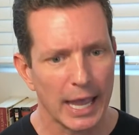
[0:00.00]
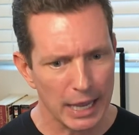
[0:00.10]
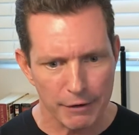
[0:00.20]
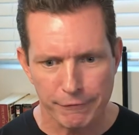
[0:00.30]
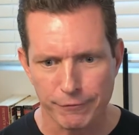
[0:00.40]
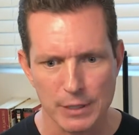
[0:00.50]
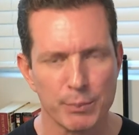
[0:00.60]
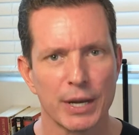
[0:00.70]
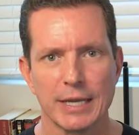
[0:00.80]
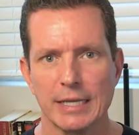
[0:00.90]

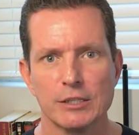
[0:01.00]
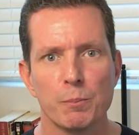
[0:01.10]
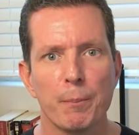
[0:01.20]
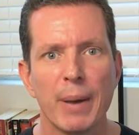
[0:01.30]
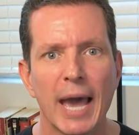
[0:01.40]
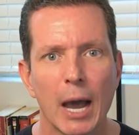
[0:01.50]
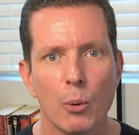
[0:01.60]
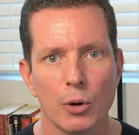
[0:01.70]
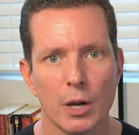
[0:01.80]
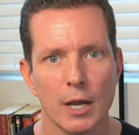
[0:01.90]
everybody is
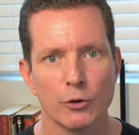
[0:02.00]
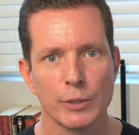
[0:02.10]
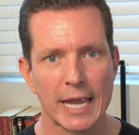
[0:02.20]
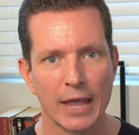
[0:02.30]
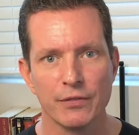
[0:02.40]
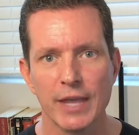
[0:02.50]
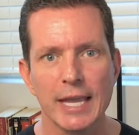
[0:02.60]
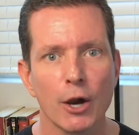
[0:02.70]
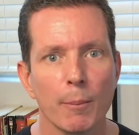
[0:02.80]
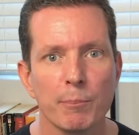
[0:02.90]
power hungry and
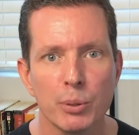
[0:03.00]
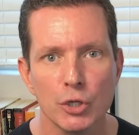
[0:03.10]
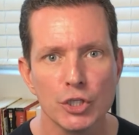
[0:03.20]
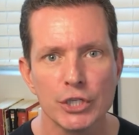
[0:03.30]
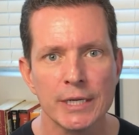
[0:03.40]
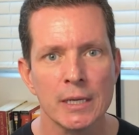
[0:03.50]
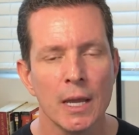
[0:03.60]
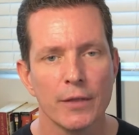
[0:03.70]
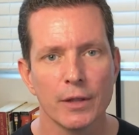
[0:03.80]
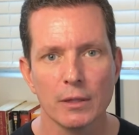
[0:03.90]
they are pushing
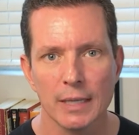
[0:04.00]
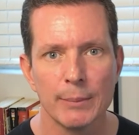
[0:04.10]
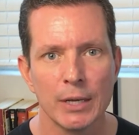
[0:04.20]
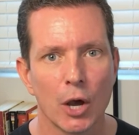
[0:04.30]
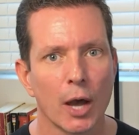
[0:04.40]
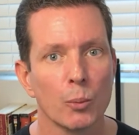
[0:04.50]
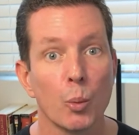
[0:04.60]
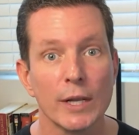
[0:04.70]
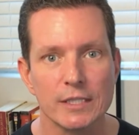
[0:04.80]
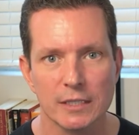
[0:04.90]
the limit on
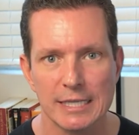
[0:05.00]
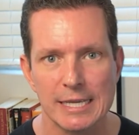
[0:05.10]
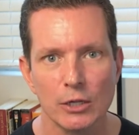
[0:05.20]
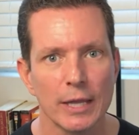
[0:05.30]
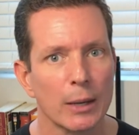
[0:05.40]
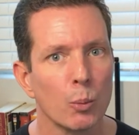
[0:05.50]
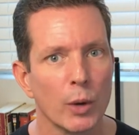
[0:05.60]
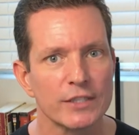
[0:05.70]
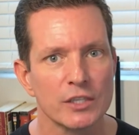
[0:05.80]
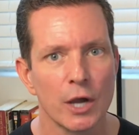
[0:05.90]
what's legal and
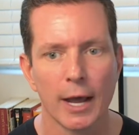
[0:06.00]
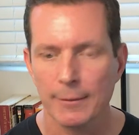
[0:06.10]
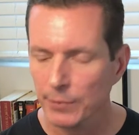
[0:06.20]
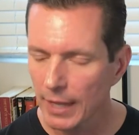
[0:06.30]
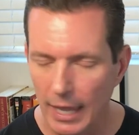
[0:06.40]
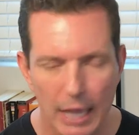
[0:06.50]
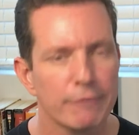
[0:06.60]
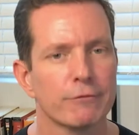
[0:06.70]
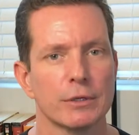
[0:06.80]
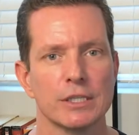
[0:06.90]
what's not
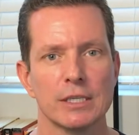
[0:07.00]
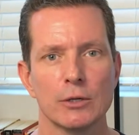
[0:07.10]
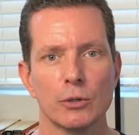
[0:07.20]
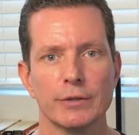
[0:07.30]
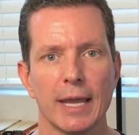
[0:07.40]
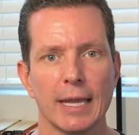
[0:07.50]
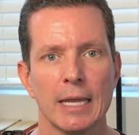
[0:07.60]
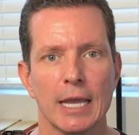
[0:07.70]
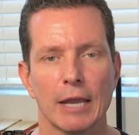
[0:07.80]
every single day.